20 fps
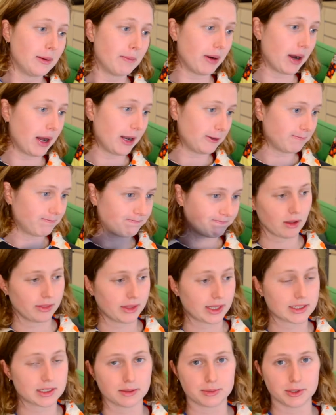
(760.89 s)
but
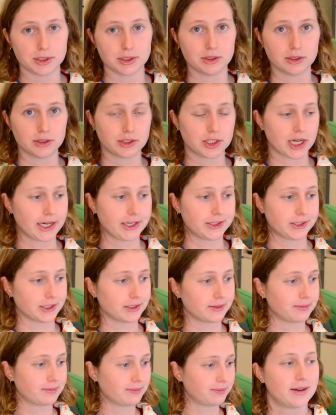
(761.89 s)
that's up to you to change
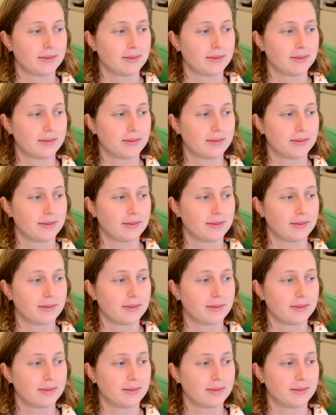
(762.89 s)
it.